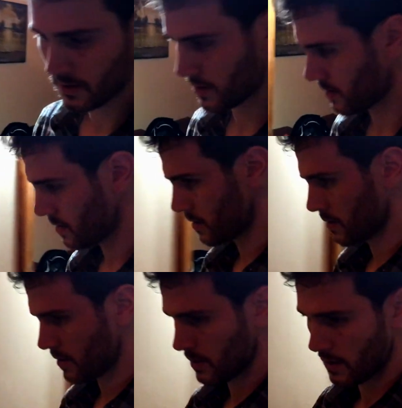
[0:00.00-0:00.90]
It's called
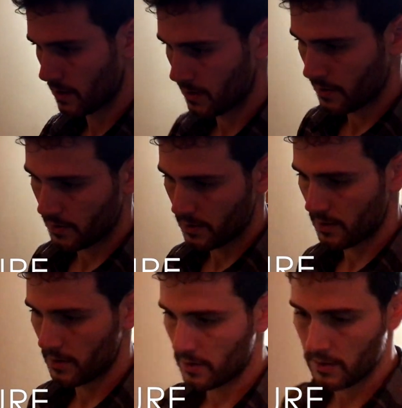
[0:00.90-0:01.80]
bures.
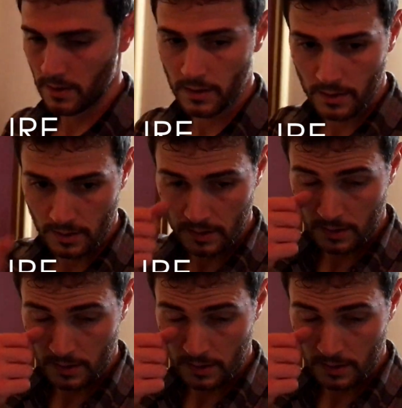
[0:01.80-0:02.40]
B U R E.